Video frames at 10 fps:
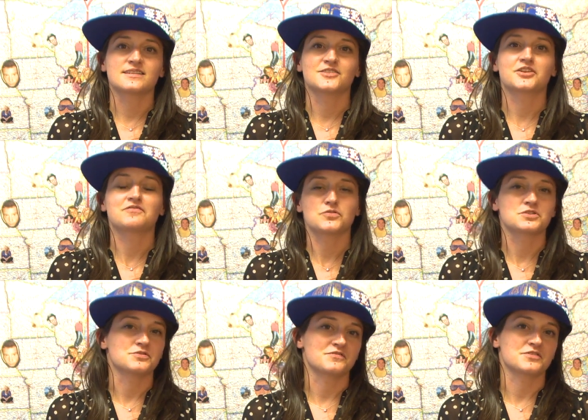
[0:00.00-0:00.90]
and looking
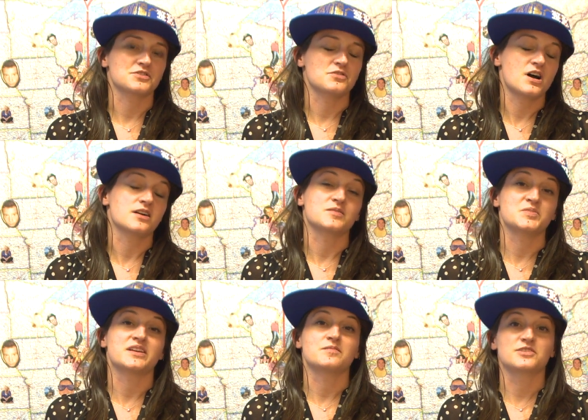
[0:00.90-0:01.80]
forward to it for so long
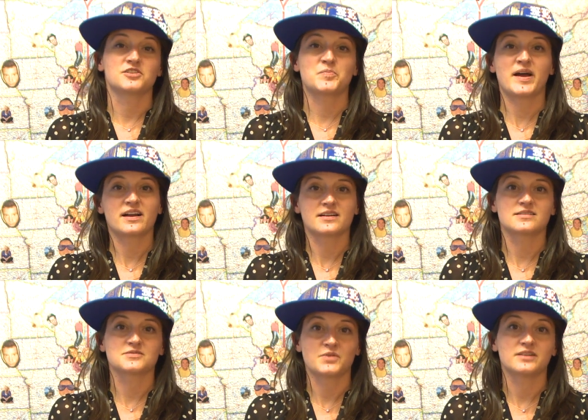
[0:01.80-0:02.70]
and being able to look back
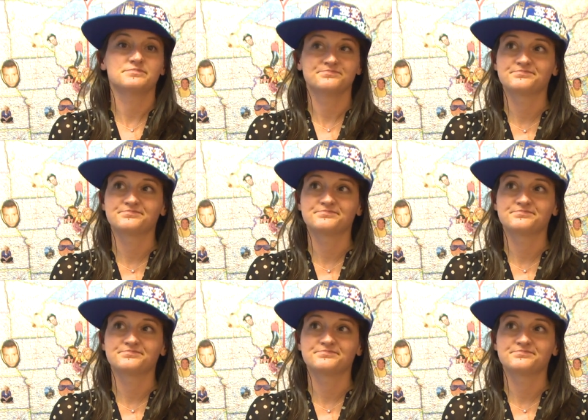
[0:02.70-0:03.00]
on it as well.